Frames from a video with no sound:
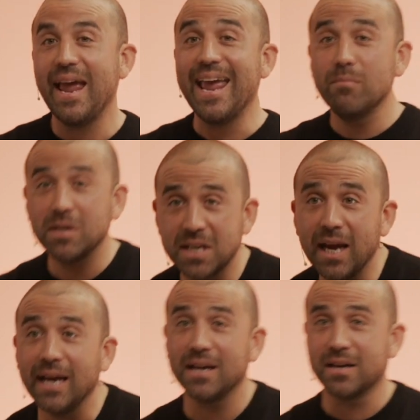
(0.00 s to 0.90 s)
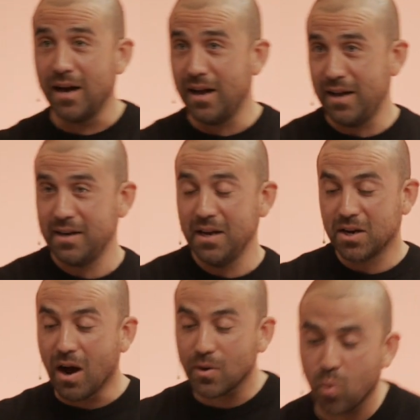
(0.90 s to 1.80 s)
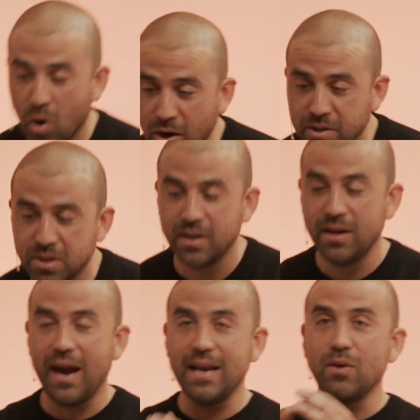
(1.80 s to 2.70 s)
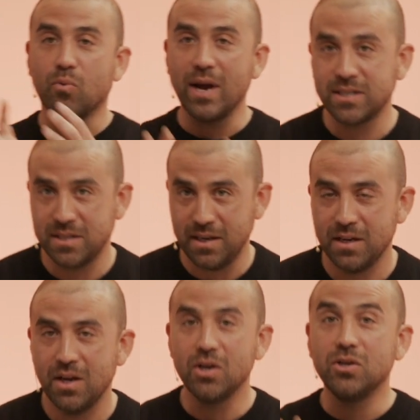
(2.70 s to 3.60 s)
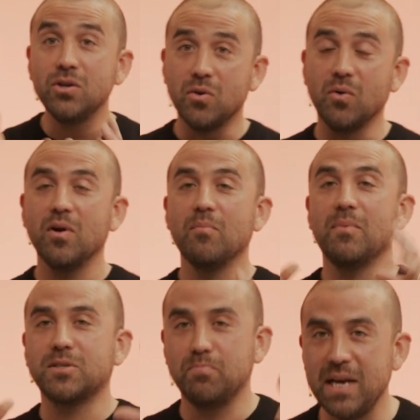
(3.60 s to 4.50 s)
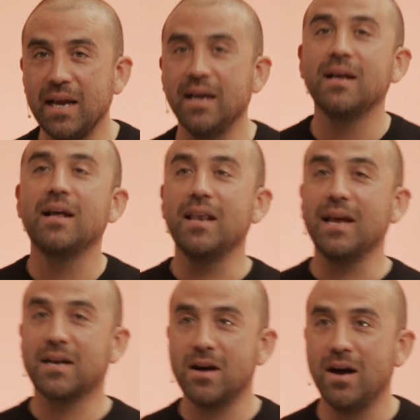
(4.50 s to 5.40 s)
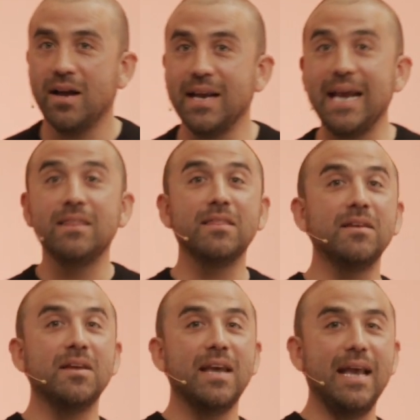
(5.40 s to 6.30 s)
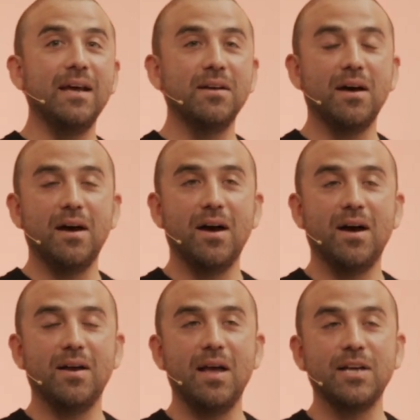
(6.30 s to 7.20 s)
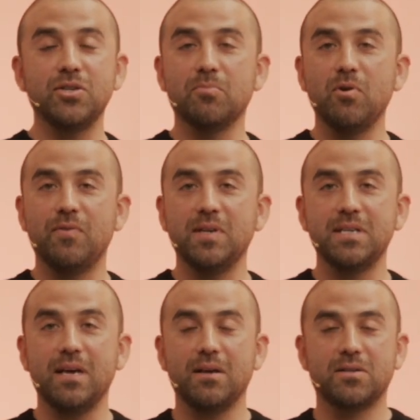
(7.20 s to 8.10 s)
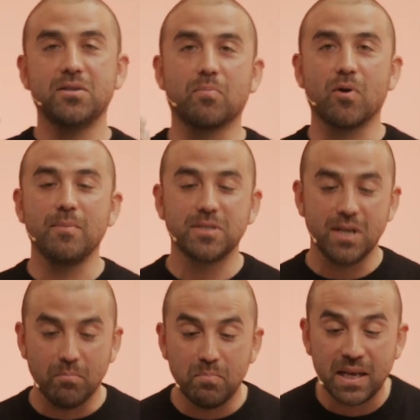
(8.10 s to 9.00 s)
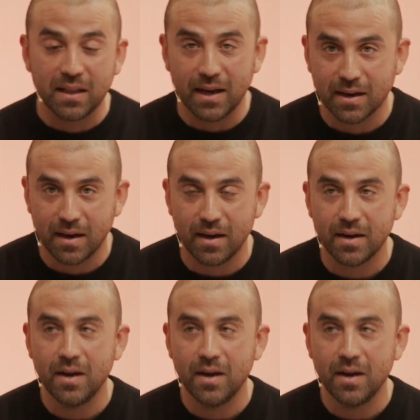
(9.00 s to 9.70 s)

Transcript: Imitate God. God worked and he rested. You must be like God. As you move into the Promised Land, be like God.